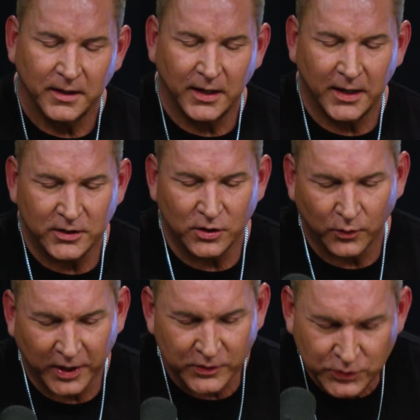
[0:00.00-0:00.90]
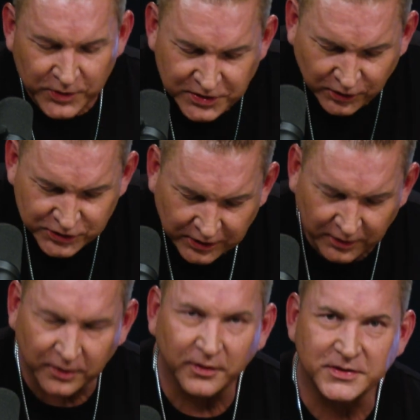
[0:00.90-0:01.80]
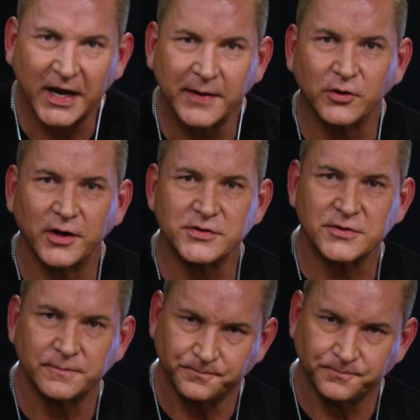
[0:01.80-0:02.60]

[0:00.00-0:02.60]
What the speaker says: And, when I was researching the time cleanse,